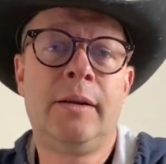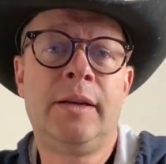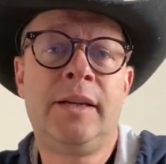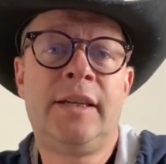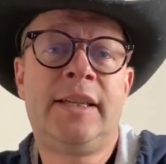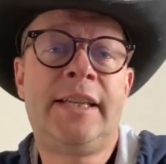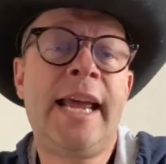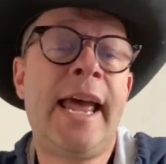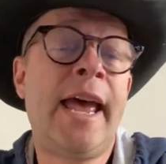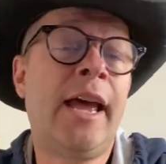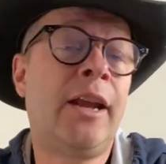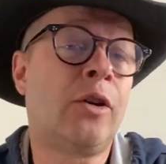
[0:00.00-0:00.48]

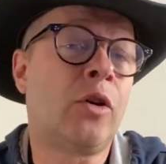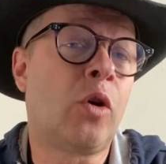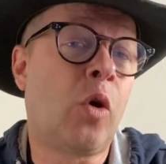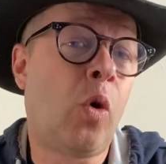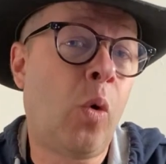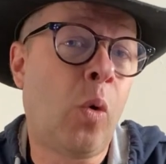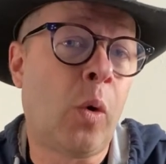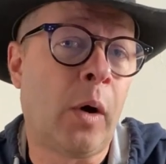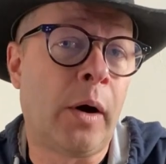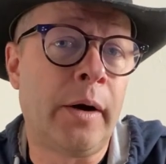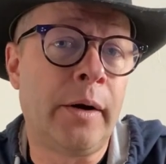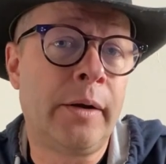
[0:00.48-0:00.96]
Ted
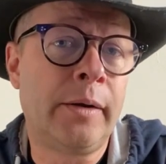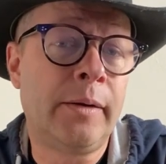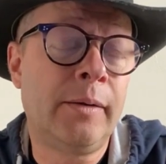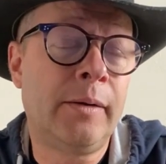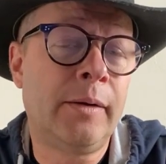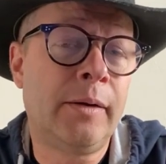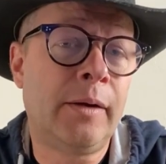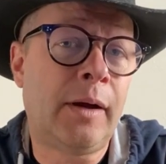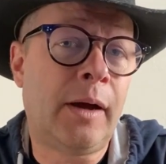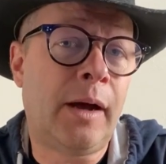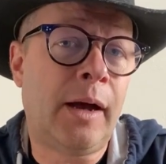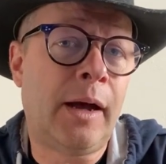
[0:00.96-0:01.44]
Kord.
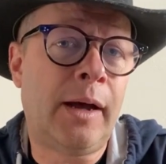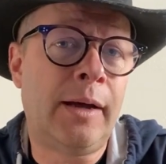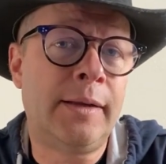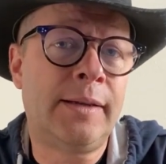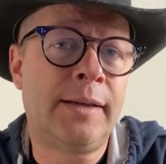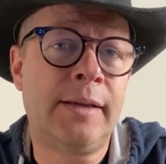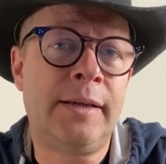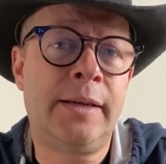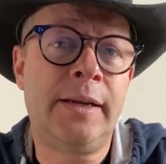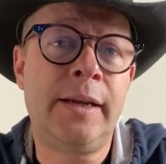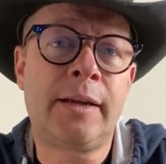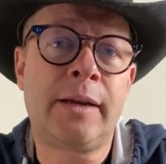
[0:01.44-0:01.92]

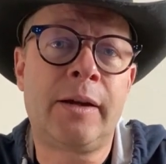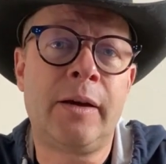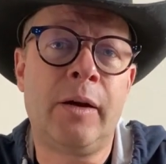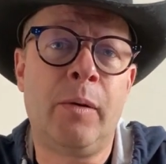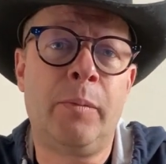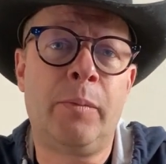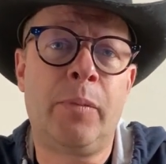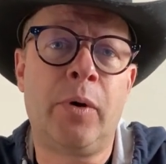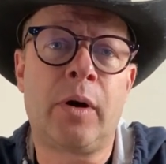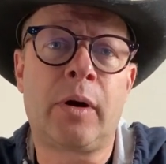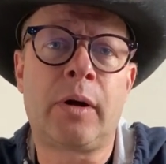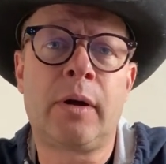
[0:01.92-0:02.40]
It's a
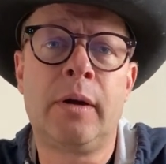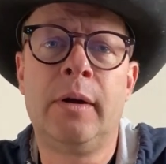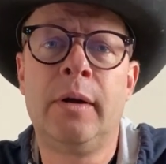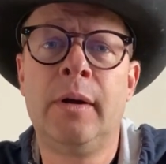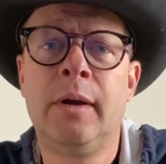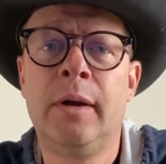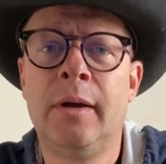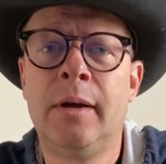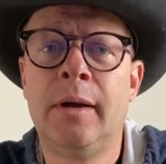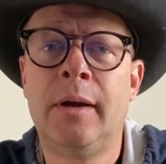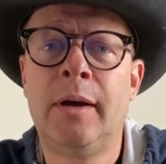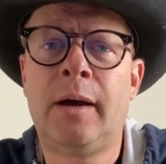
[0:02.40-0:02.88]
Ditko book.
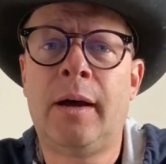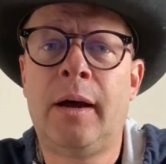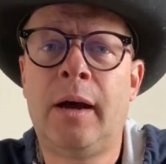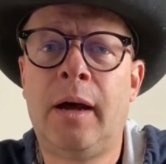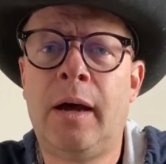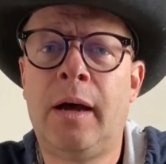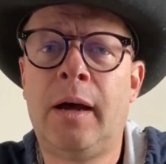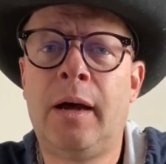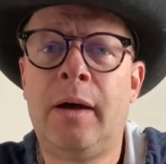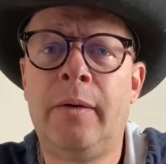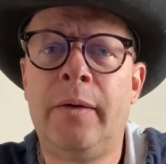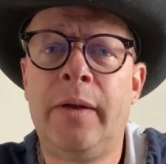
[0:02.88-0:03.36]

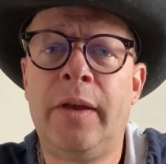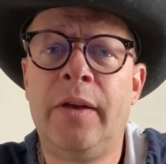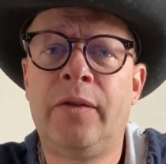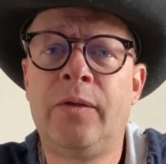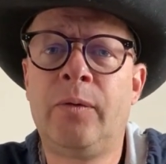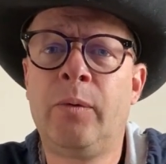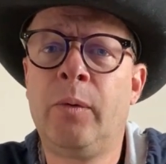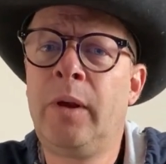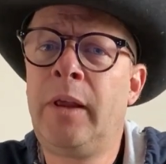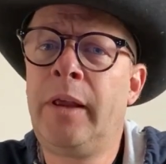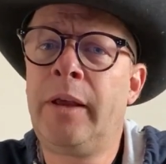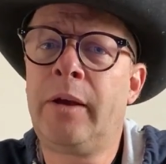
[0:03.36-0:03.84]

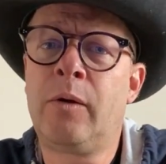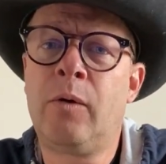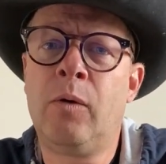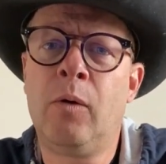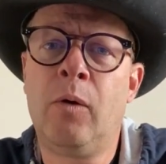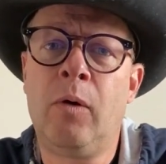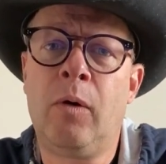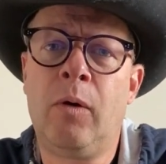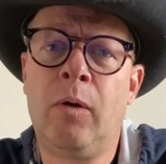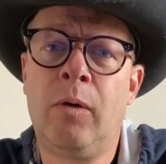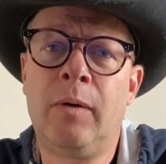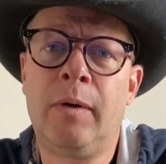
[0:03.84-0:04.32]
It's really
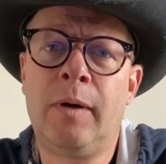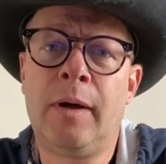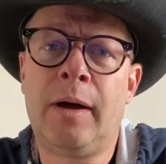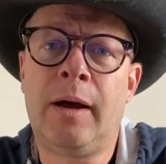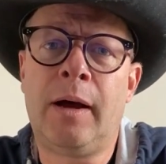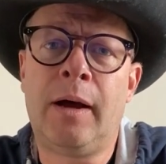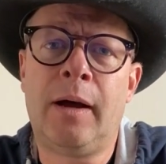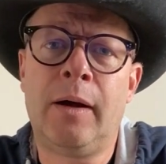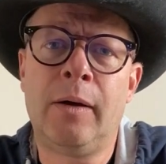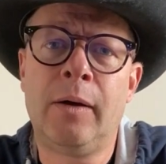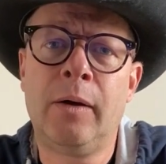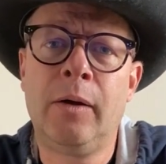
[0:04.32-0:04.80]
cool,
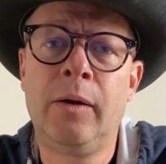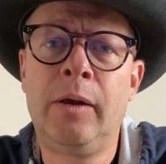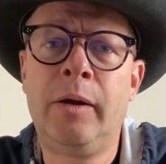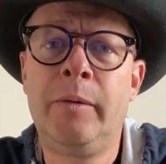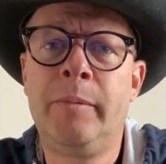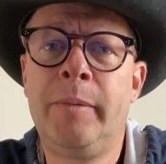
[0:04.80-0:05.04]
early